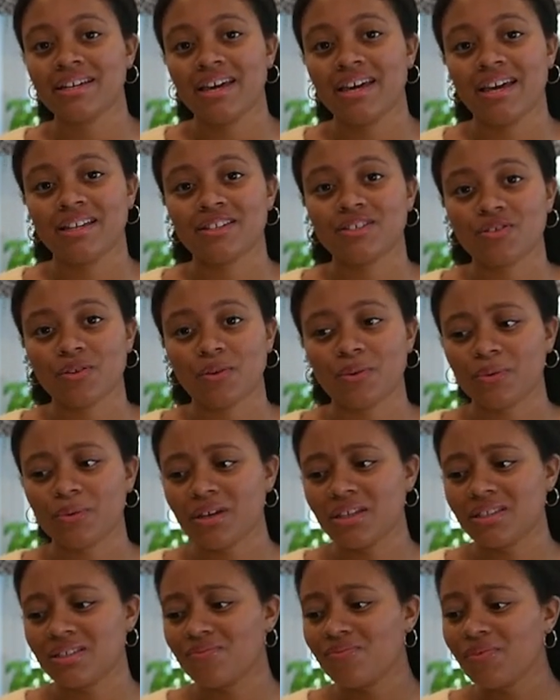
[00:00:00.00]
And so
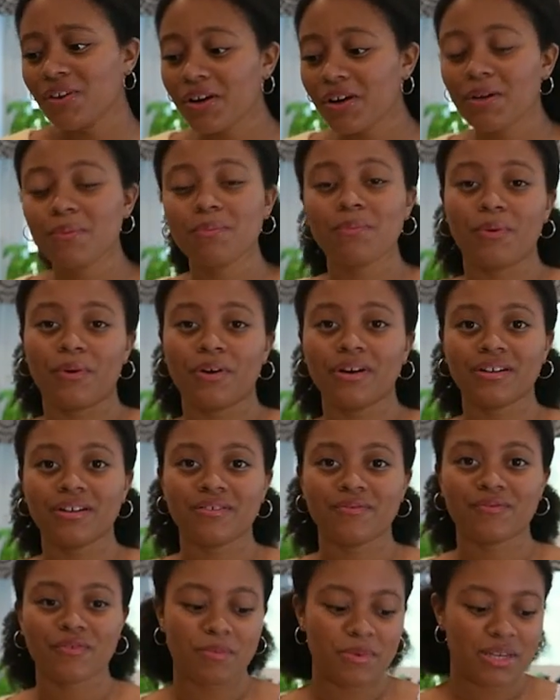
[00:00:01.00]
it's very important
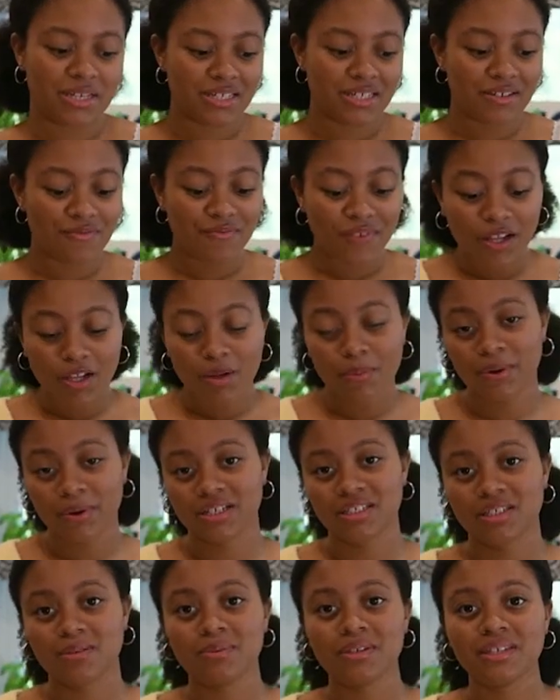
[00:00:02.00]
for me to develop
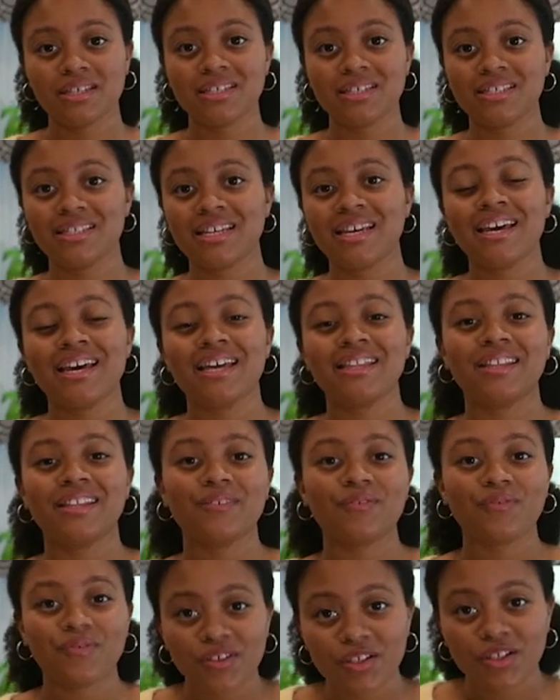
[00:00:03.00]
recipes
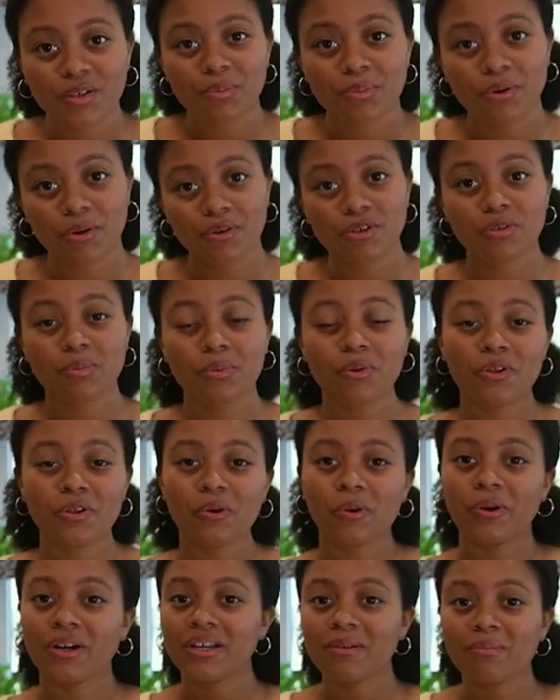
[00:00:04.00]
that feel approachable
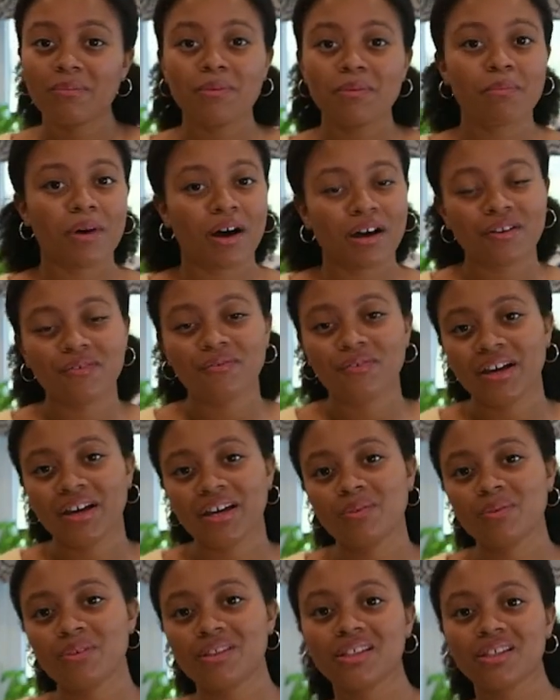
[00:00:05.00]
or can be modified
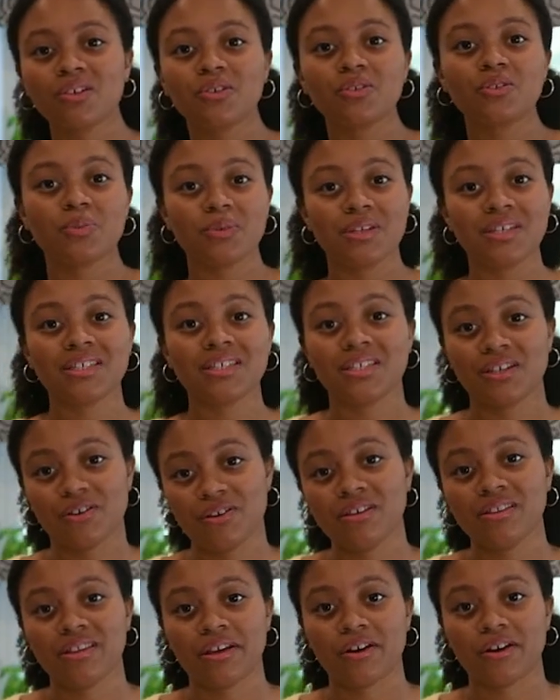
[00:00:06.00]
with little tweaks here
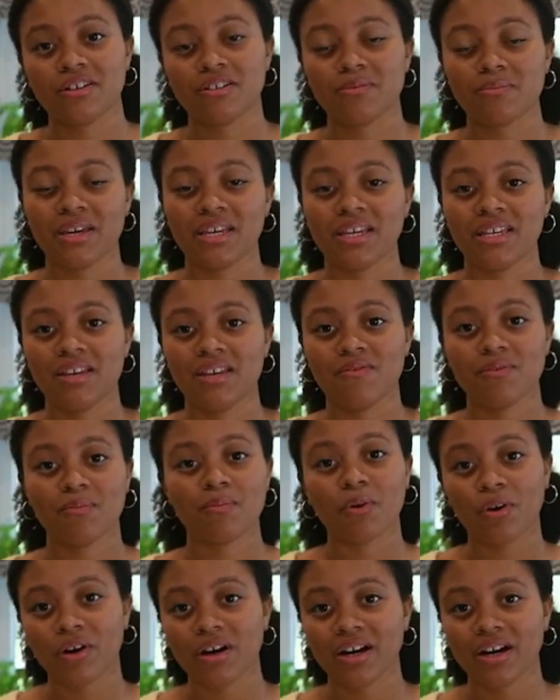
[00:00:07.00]
and there to make it even more